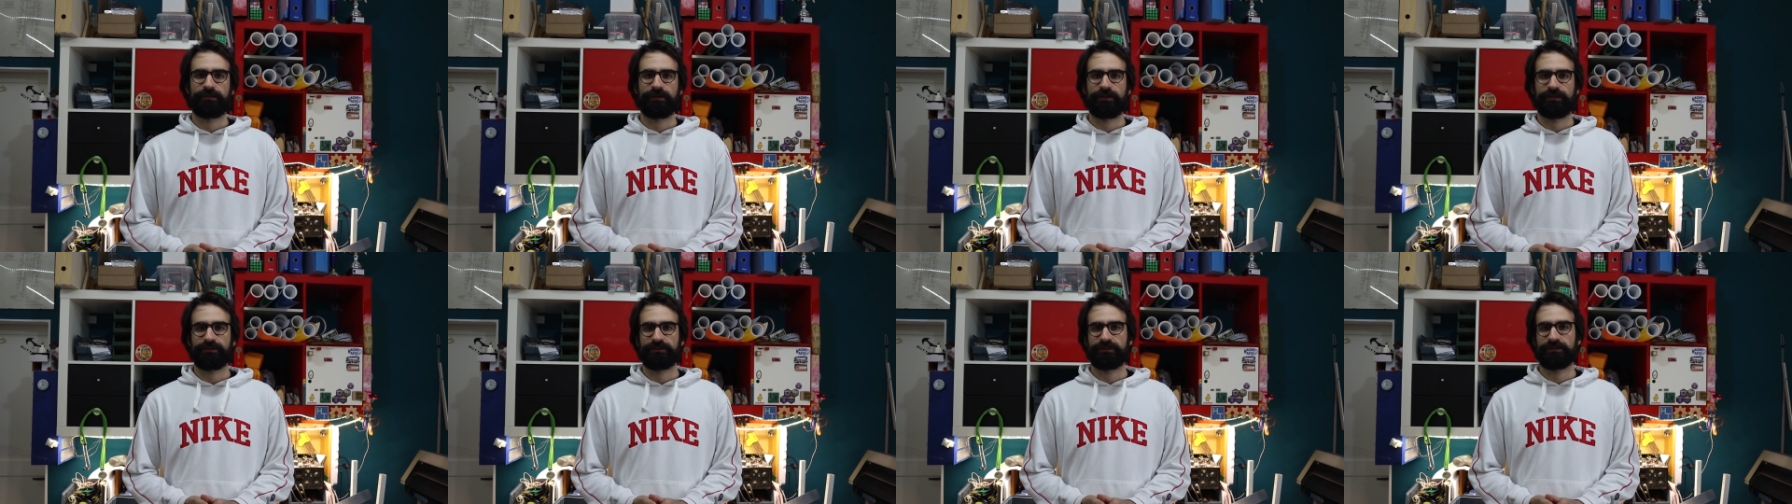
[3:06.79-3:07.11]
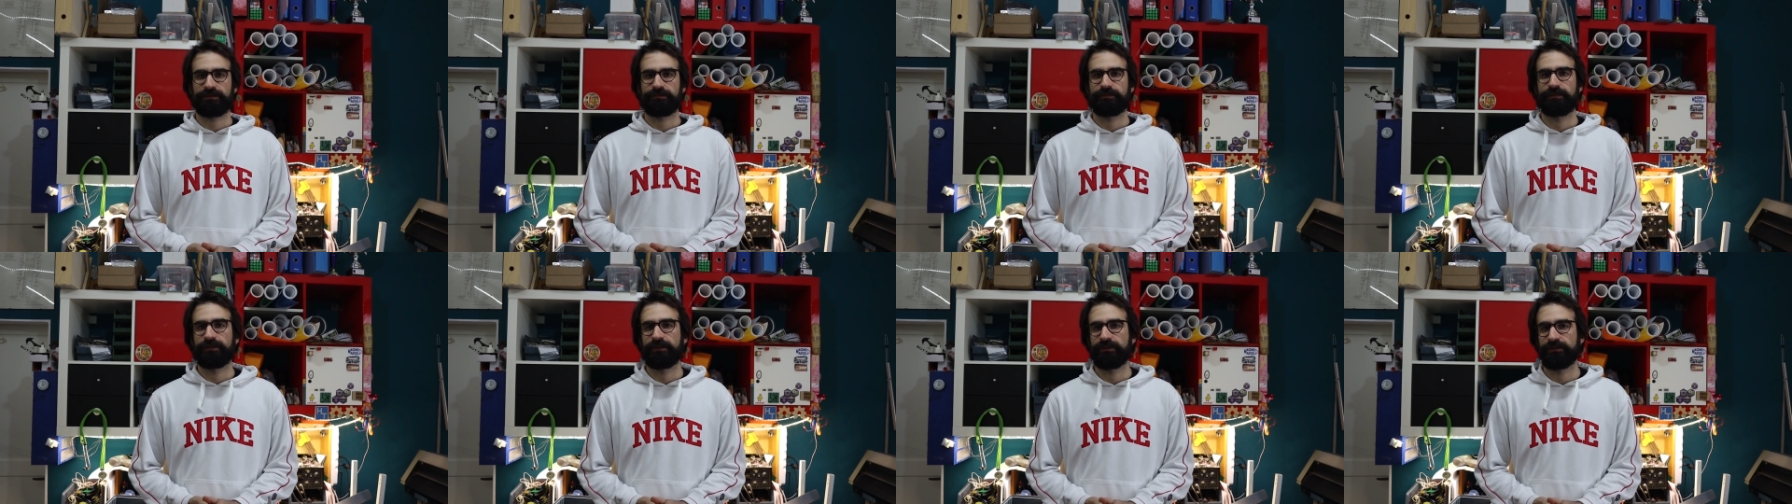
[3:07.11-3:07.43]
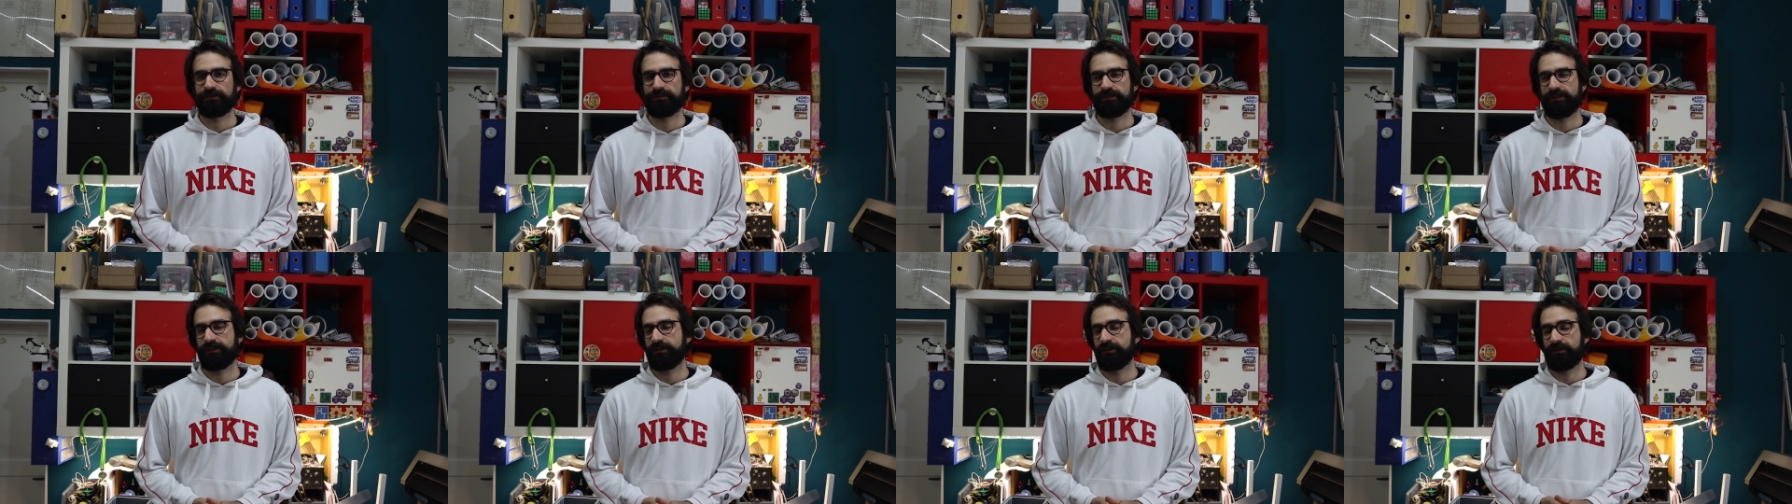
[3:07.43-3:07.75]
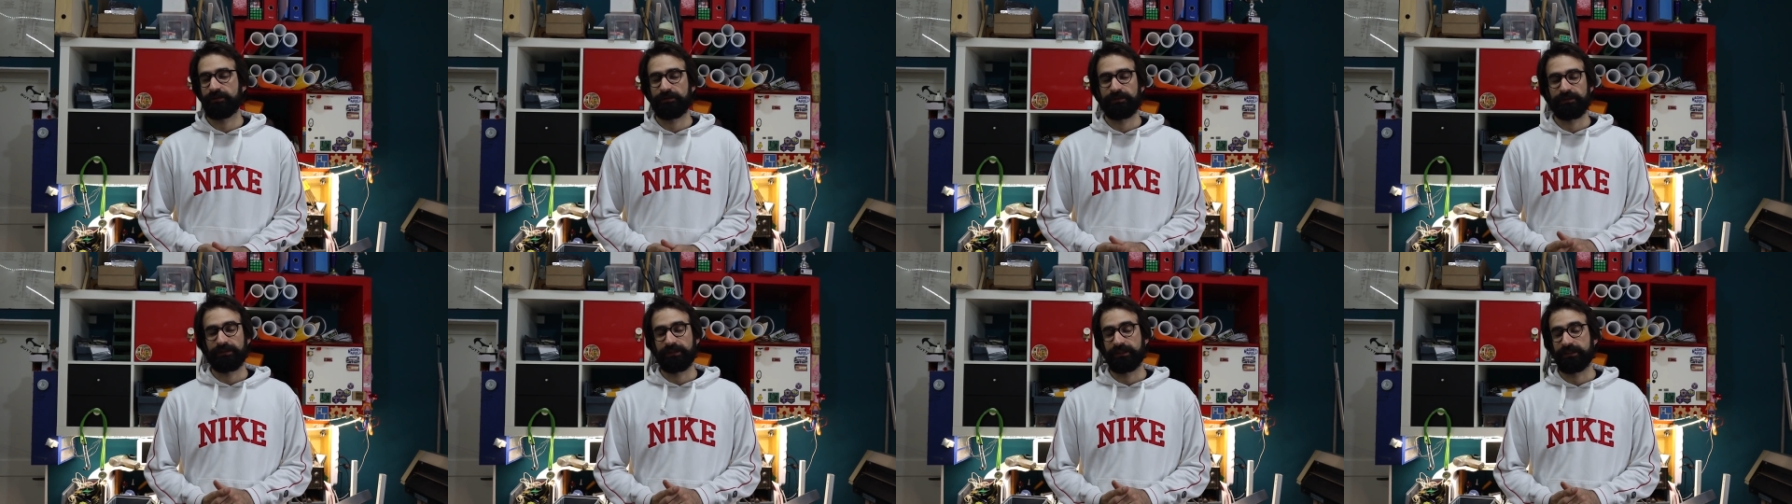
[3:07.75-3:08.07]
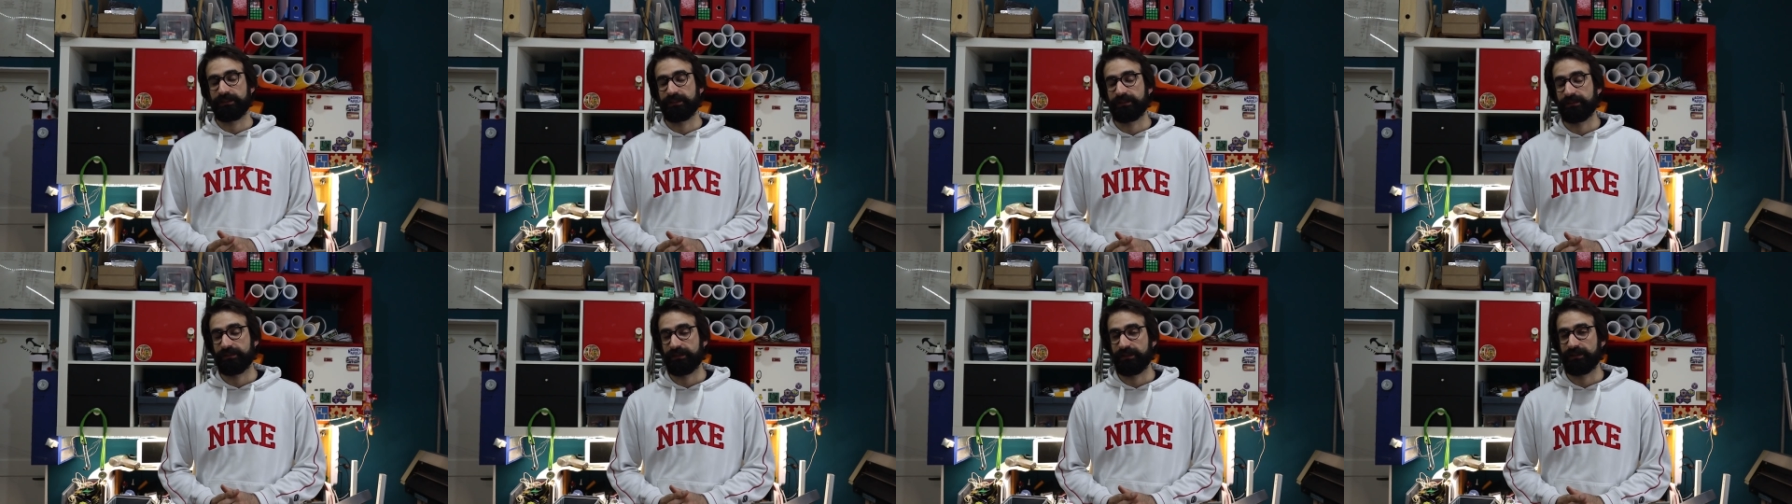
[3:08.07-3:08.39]
process because I know
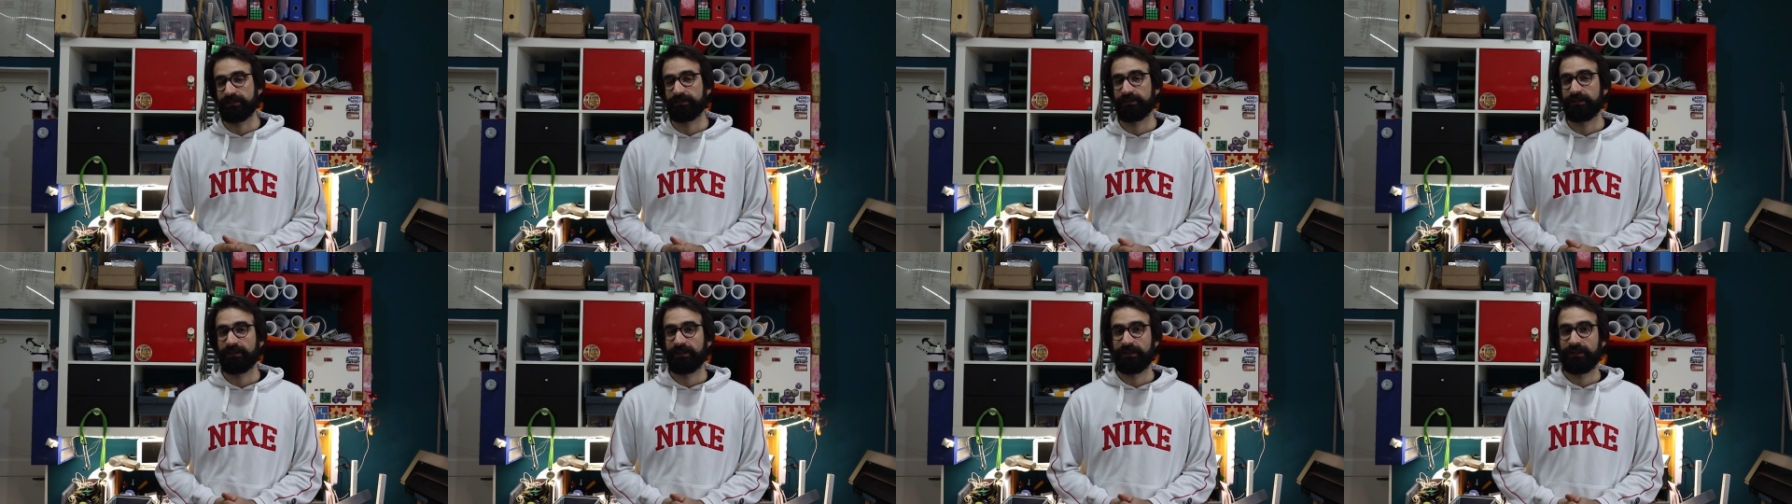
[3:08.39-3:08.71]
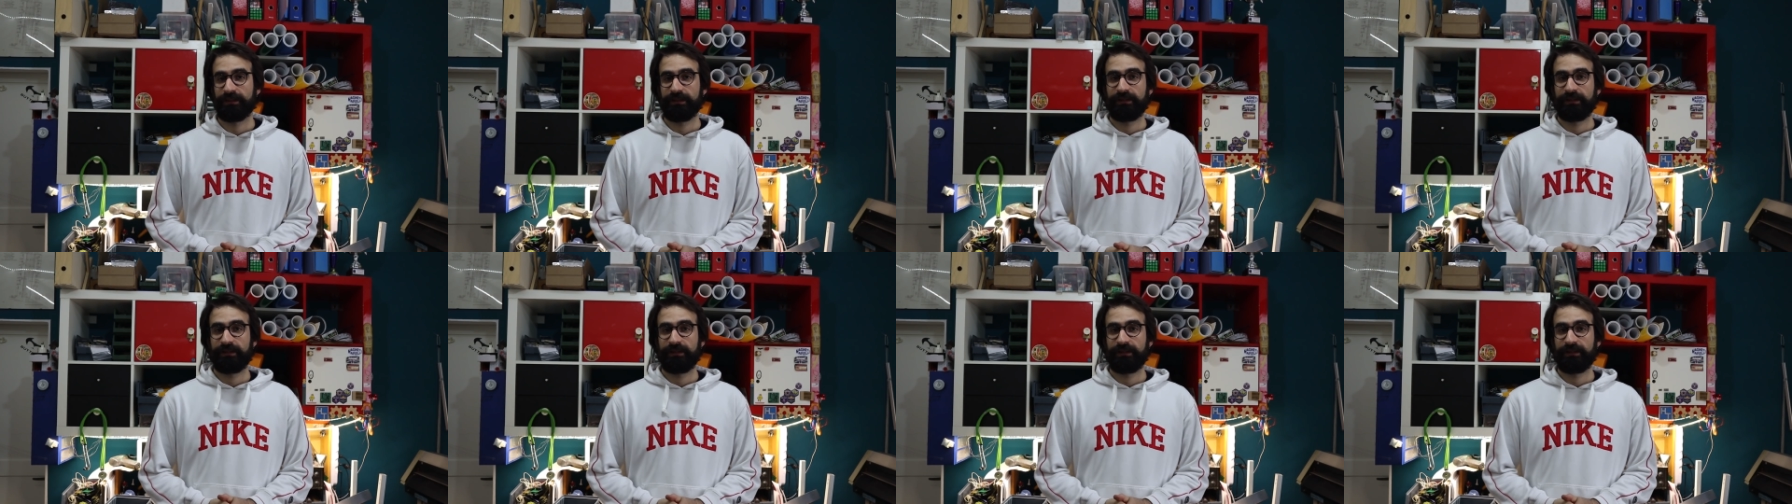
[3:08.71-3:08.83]
it can get